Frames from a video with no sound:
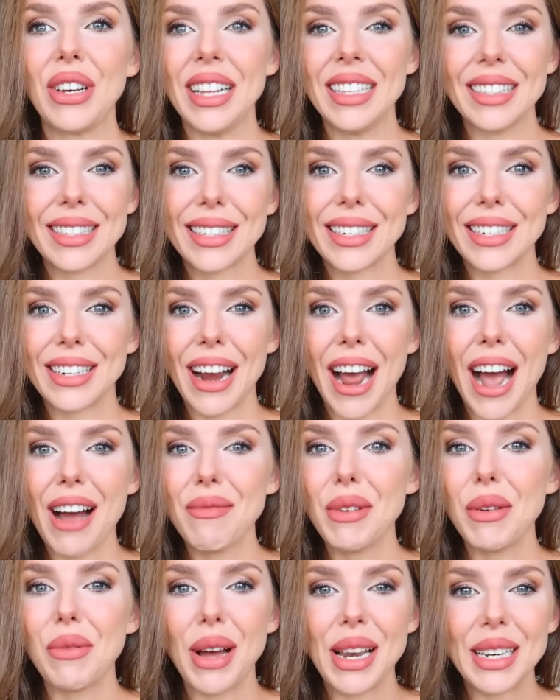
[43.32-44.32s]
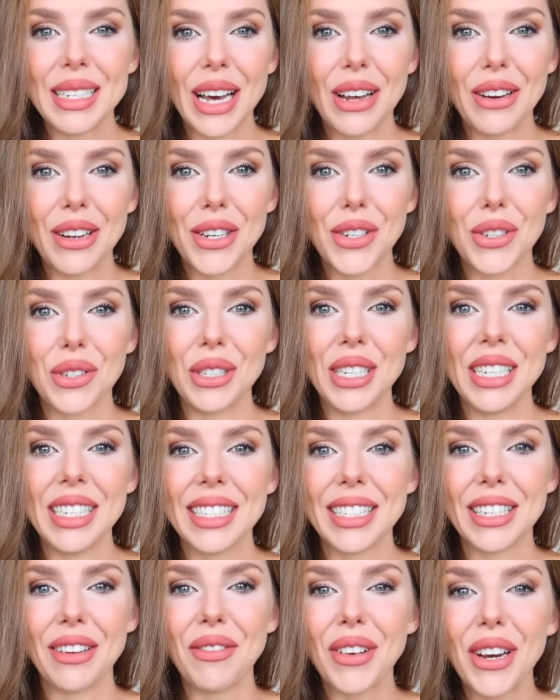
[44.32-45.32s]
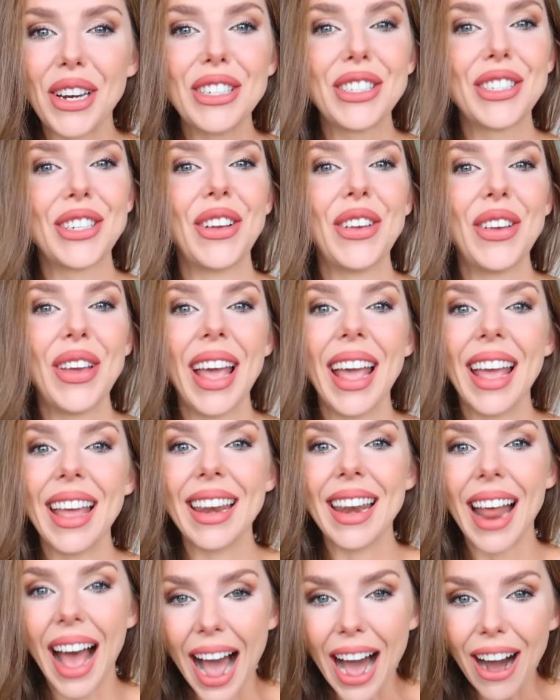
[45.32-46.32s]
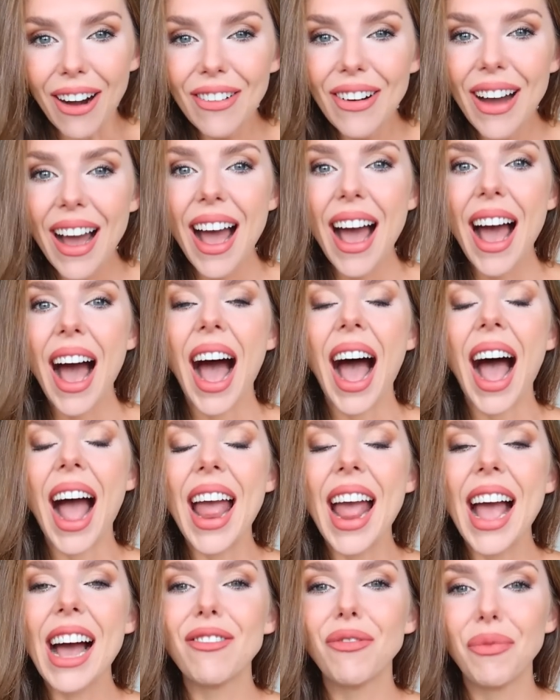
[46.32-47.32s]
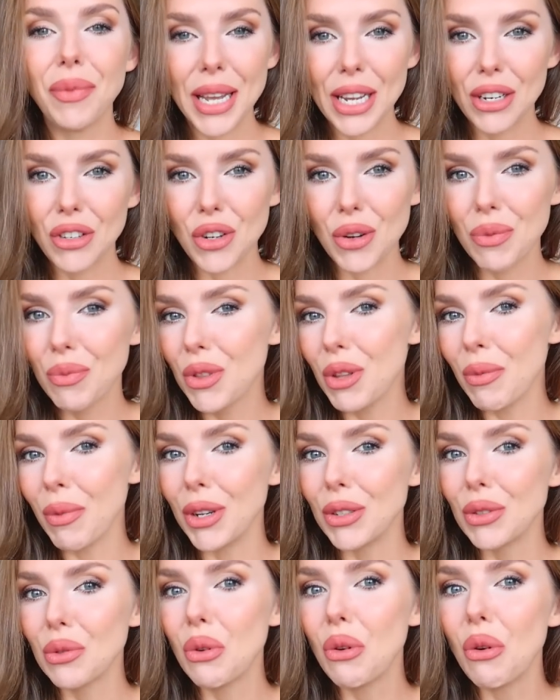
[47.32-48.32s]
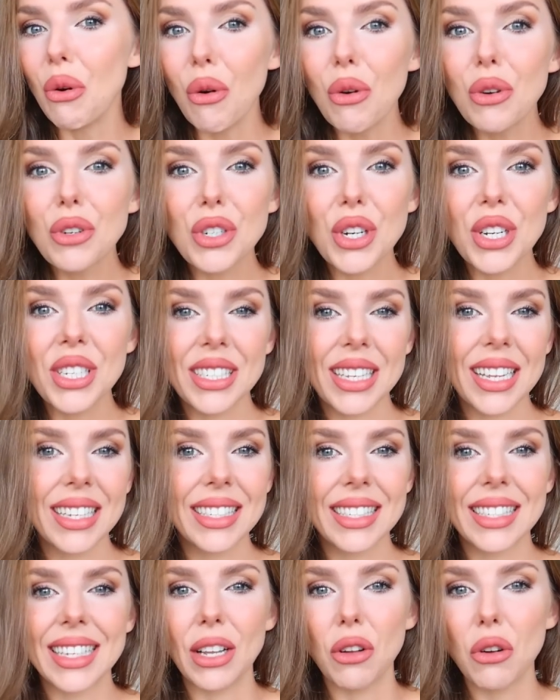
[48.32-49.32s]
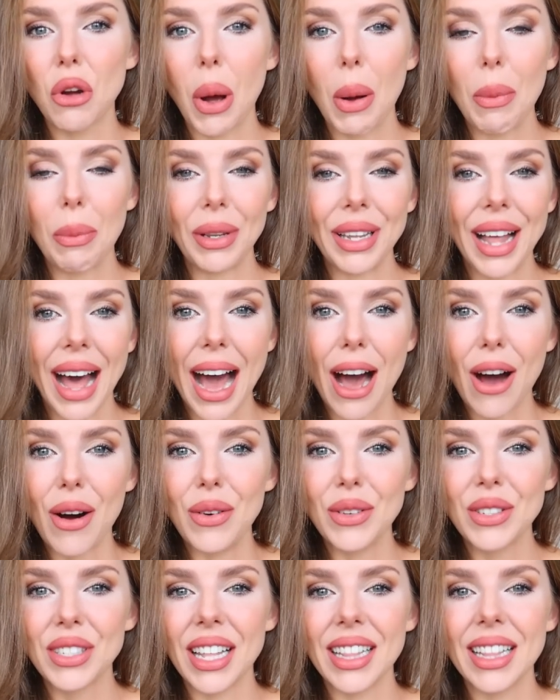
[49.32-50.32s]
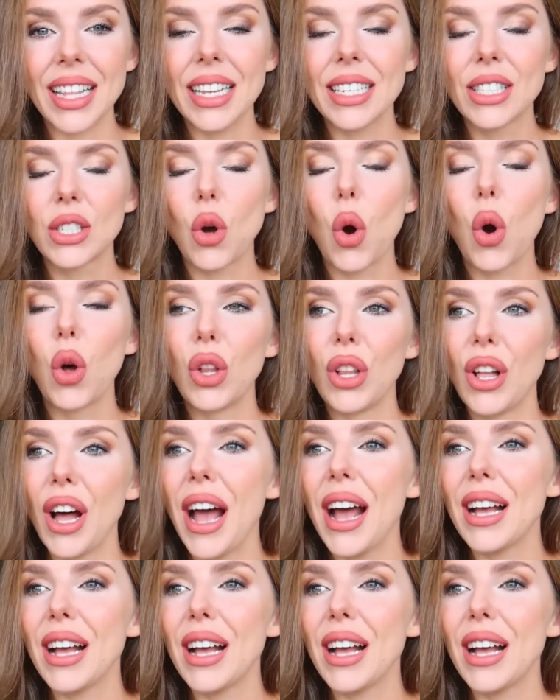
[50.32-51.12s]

on Instagram. It went down a treat. So I'm gonna show you here now. I have picked up the most gorgeous silk blouse. This color